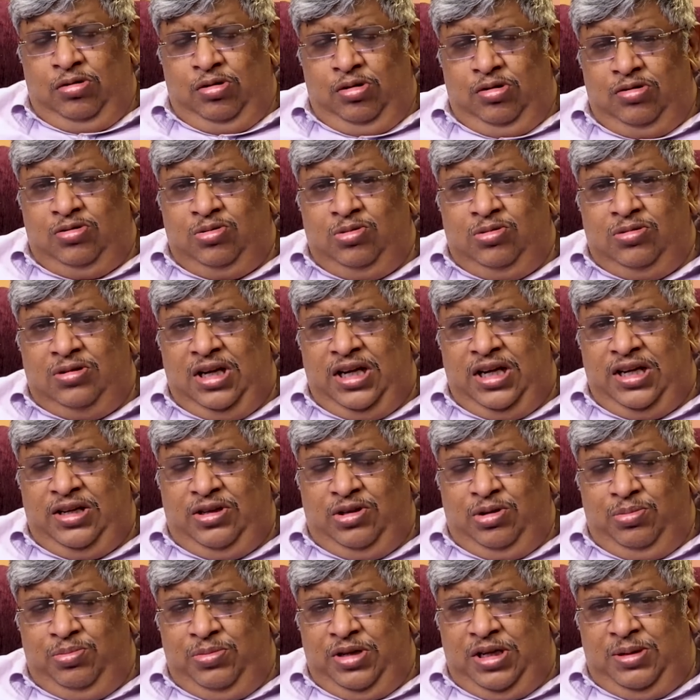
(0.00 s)
Those who would
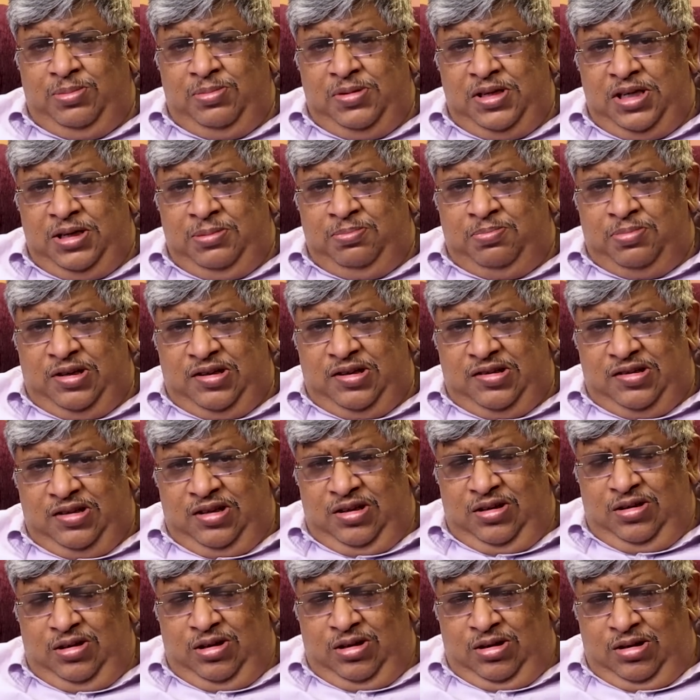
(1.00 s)
like to meet me in
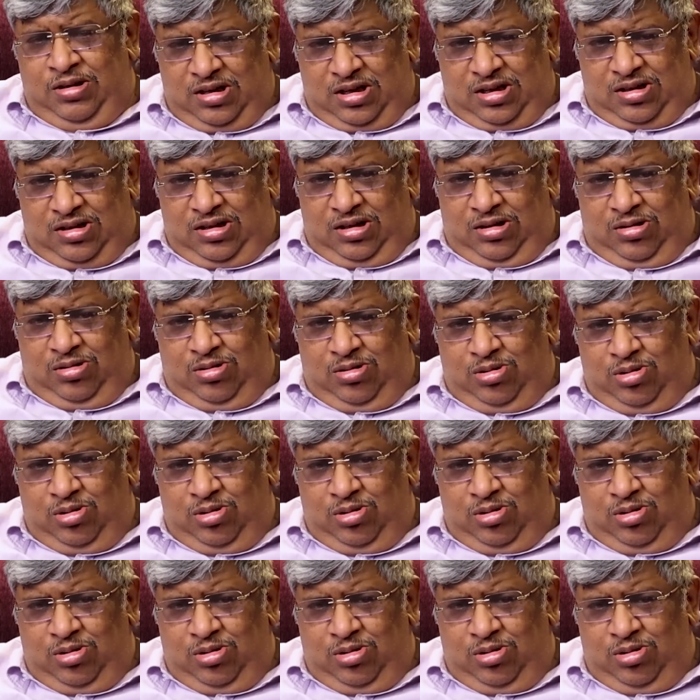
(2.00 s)
person in Qatar,